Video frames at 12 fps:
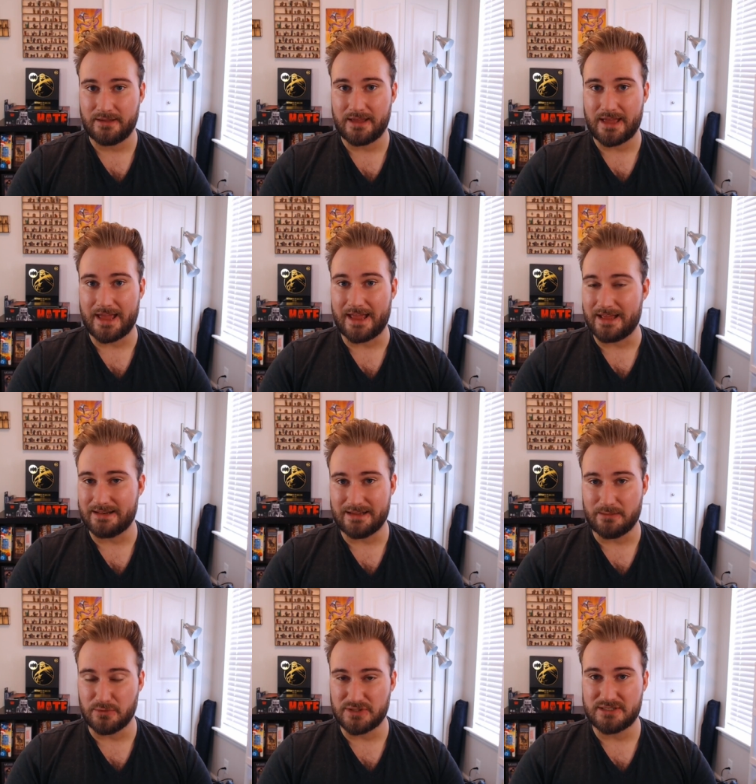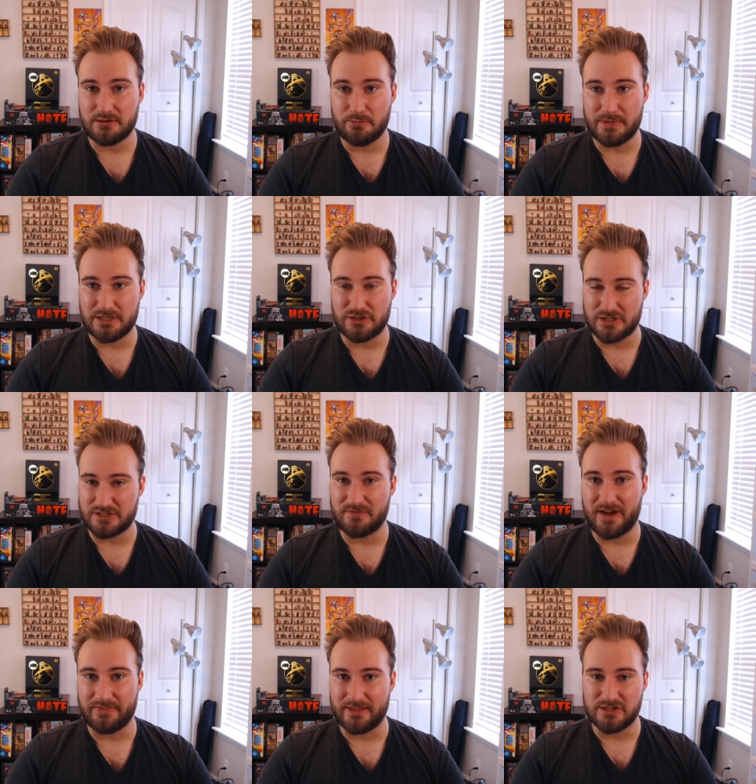and it would still be just
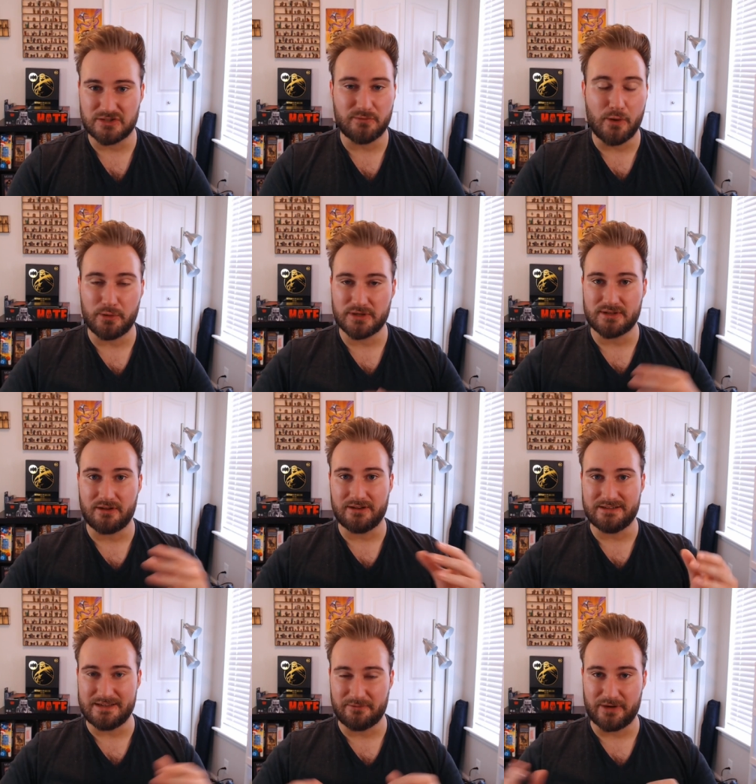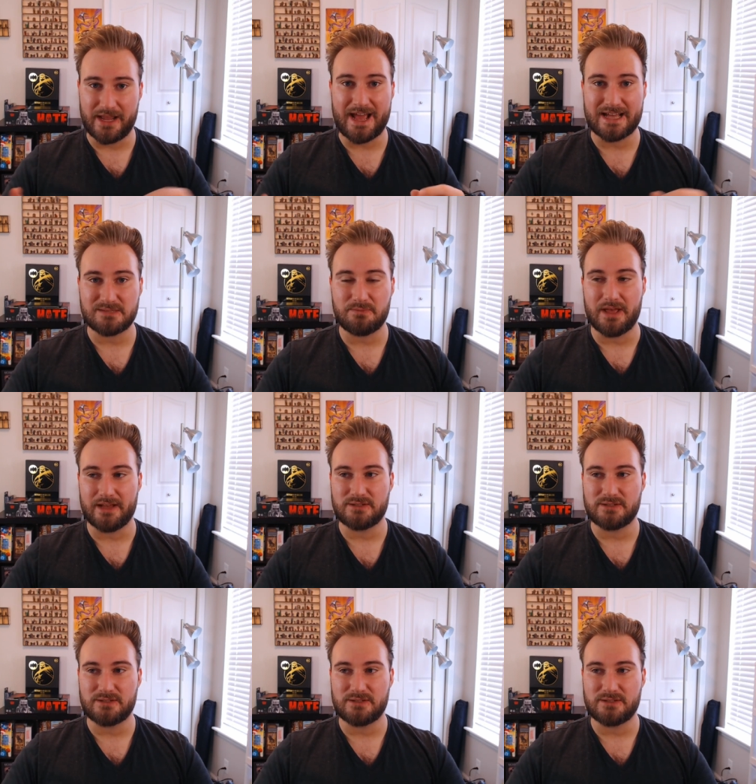fine. They just focus on different aspects,